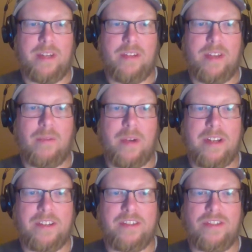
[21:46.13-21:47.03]
You know, they
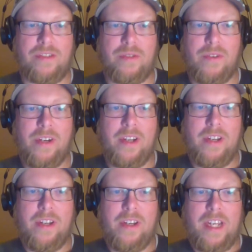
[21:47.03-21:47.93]
want to
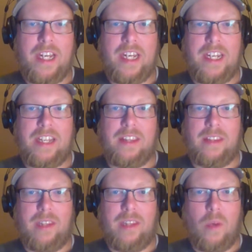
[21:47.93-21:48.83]

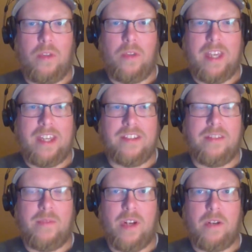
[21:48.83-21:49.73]
get local kids
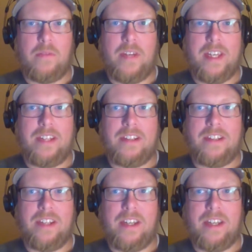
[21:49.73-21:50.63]
involved,
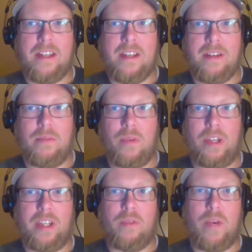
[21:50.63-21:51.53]
get
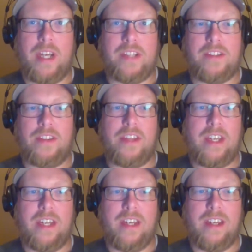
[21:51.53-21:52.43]
really raise the